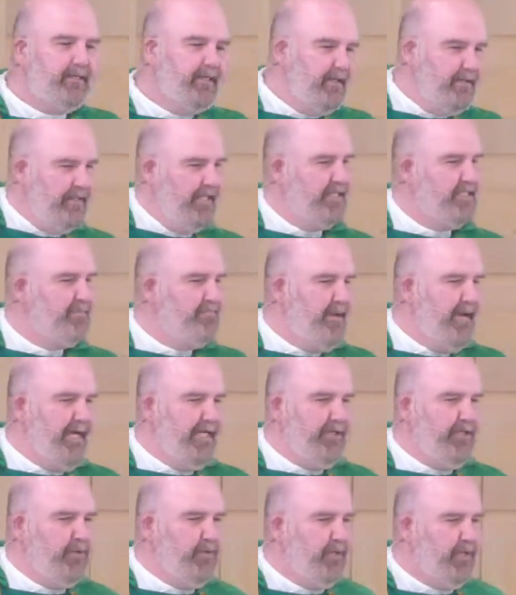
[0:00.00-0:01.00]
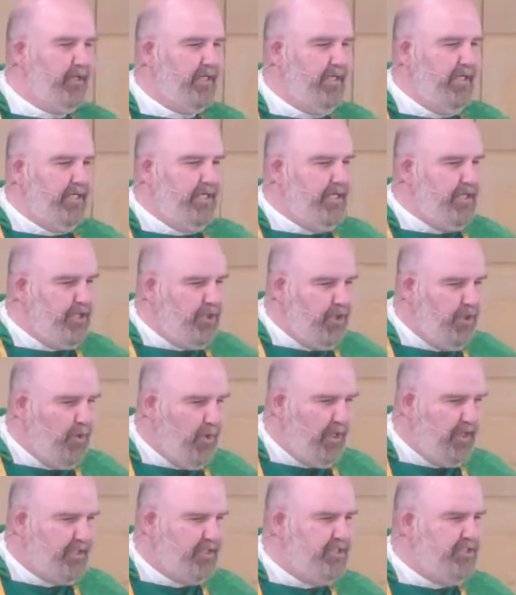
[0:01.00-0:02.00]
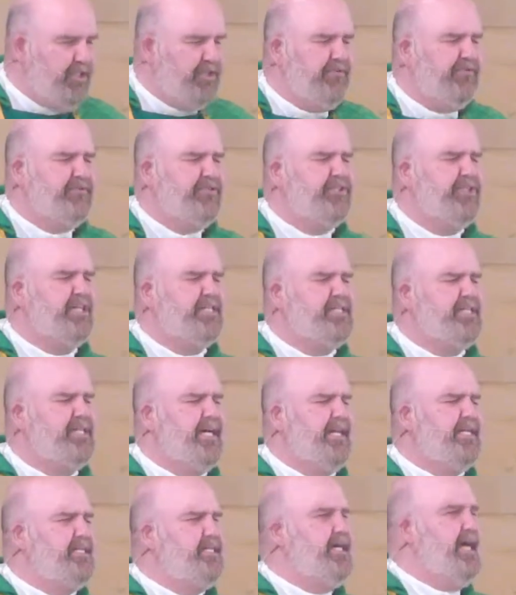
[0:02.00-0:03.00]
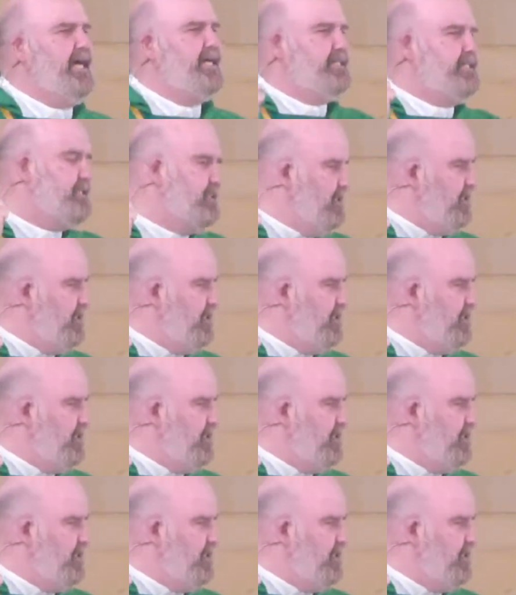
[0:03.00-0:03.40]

These men who've just said yes to